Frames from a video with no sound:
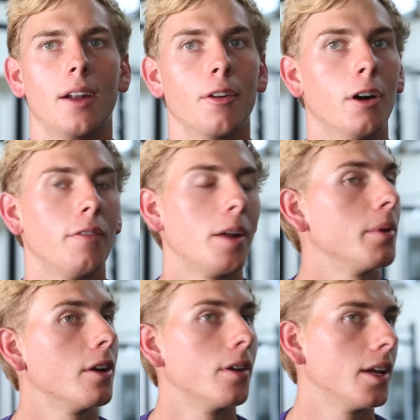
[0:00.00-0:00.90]
I don't know if I'd
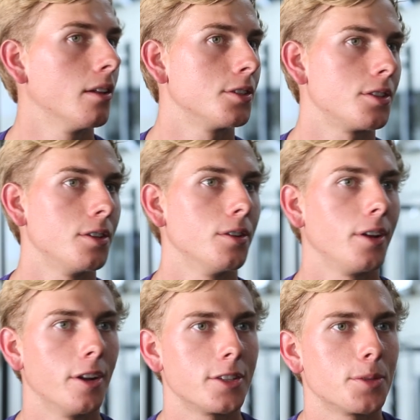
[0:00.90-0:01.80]
be going to LSU,
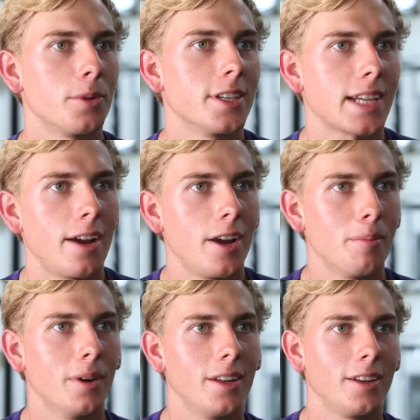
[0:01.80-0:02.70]
you know, which is pretty
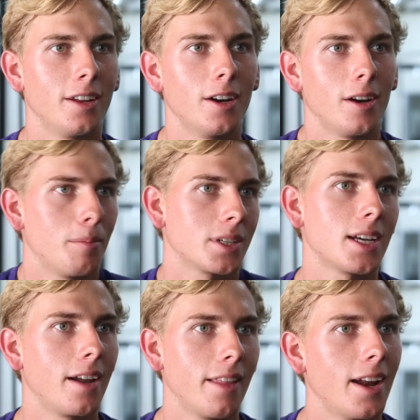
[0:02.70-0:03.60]
scary, but, you know, I'm
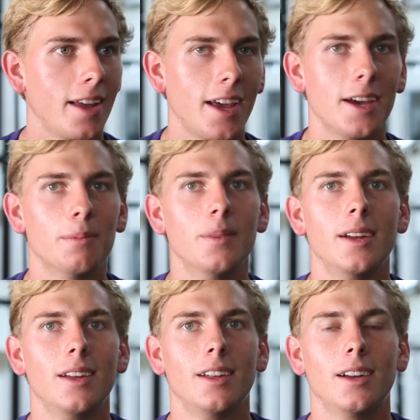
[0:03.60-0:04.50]
excited that I am.
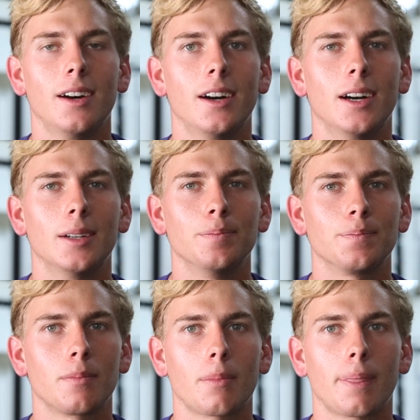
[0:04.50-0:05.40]
Um,
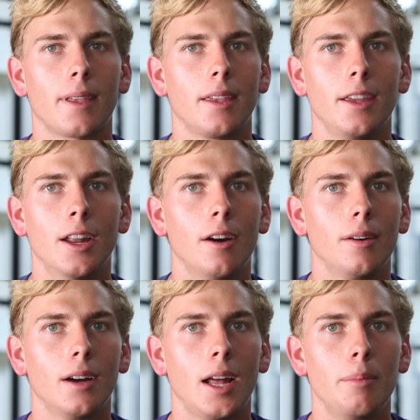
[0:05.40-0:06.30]
you know,
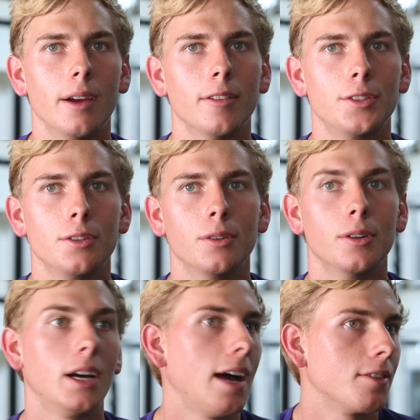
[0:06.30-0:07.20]
I'd be able
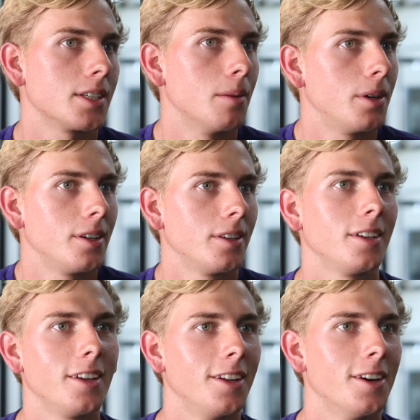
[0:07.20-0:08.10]
to have a summer,
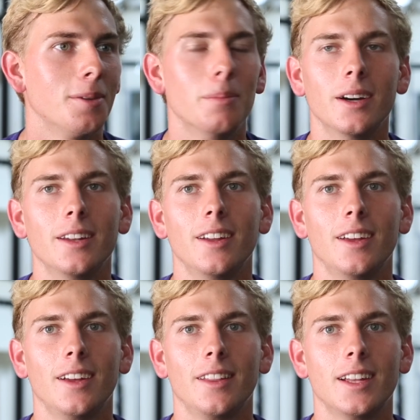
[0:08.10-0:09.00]
you know, but
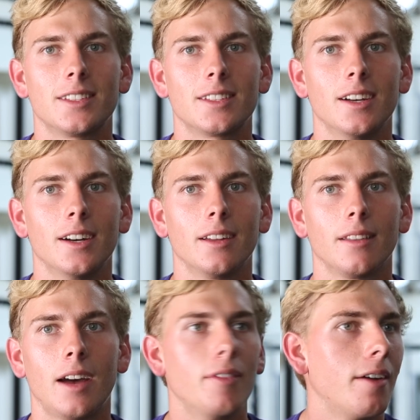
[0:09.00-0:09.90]
that's, uh,
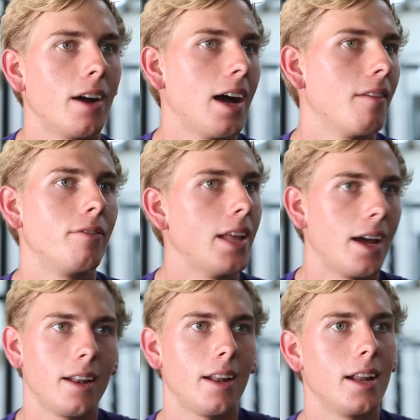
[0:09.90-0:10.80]
I've never, I've
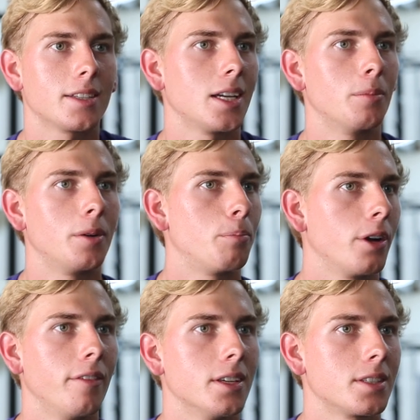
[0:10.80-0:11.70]
not had a summer
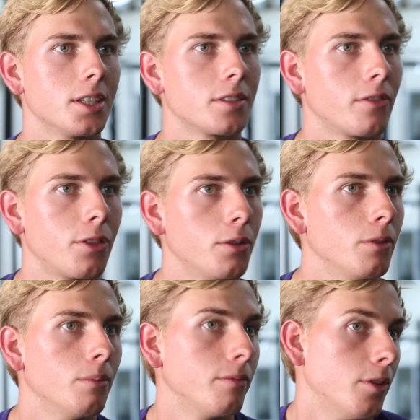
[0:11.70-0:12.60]
previous just
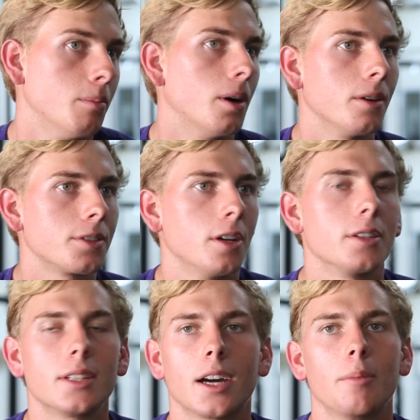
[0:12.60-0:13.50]
through football, so
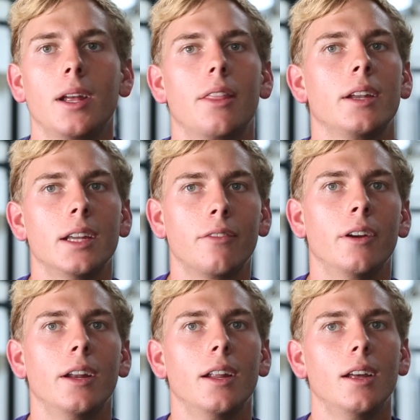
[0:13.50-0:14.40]
it's not gonna be anything
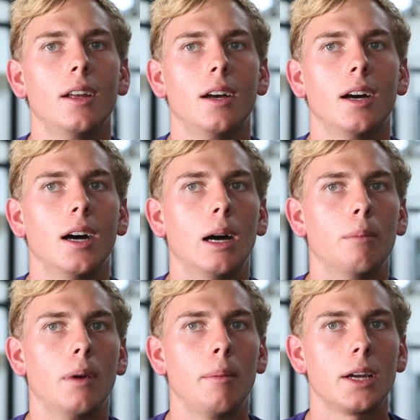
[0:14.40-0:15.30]
different.
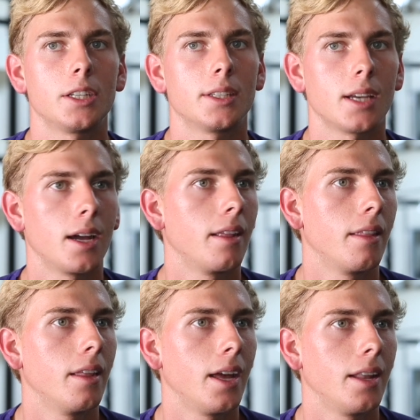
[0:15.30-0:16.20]
Um, I'm actually excited
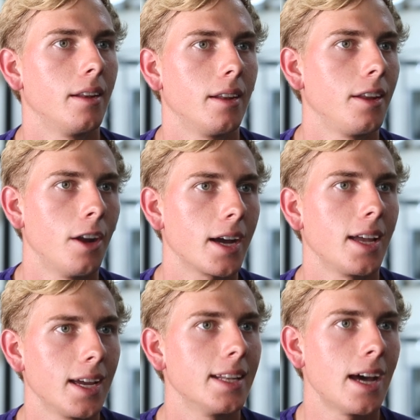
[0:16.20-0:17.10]
that, you know, I
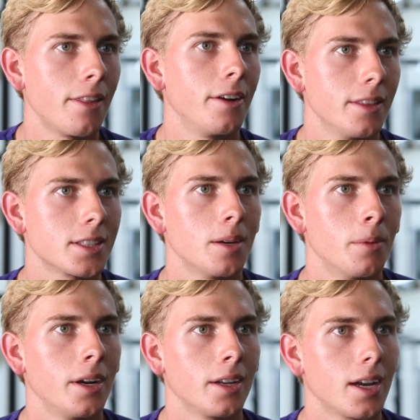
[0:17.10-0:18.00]
can get down there in the
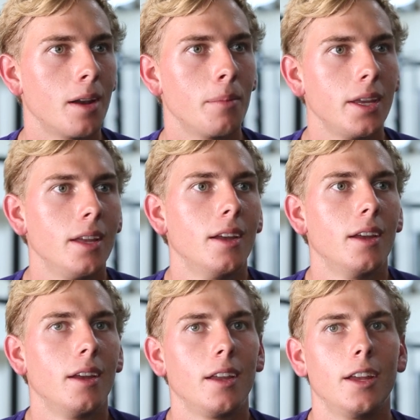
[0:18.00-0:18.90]
summer and kind of be,
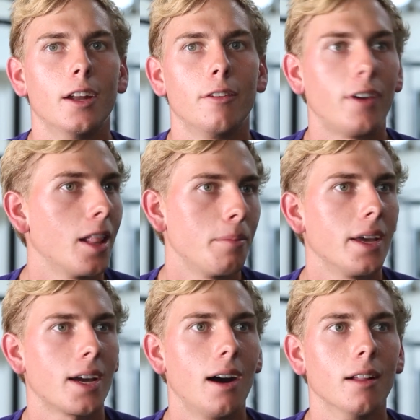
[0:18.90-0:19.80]
you know, finally
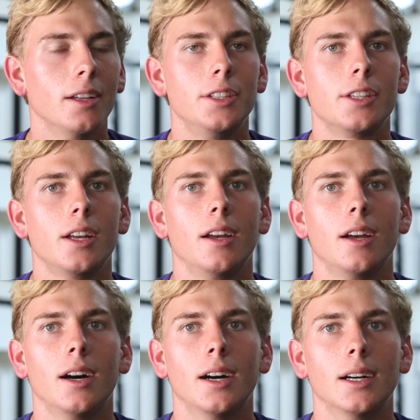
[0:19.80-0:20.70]
be in college.
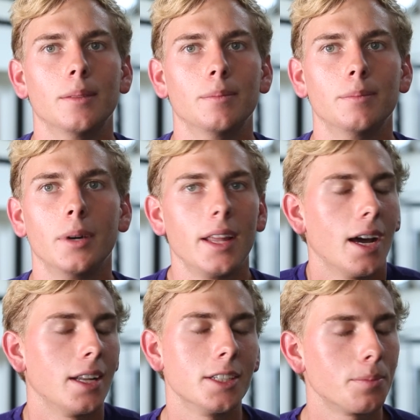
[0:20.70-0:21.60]
Um, but
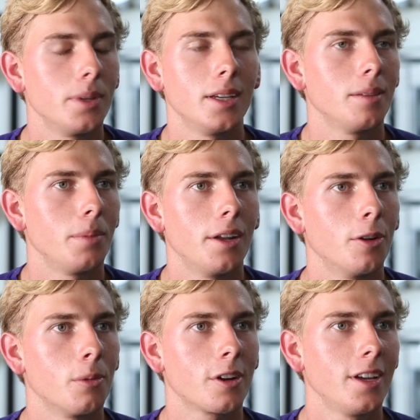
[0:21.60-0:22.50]
yeah, I'd just be, be a
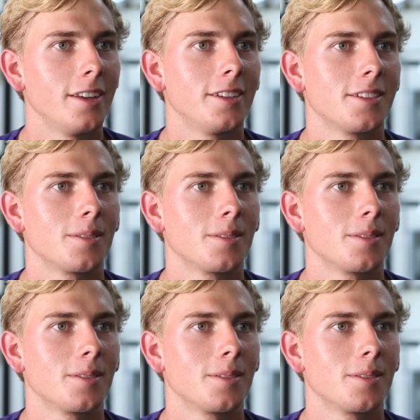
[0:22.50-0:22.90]
normal kid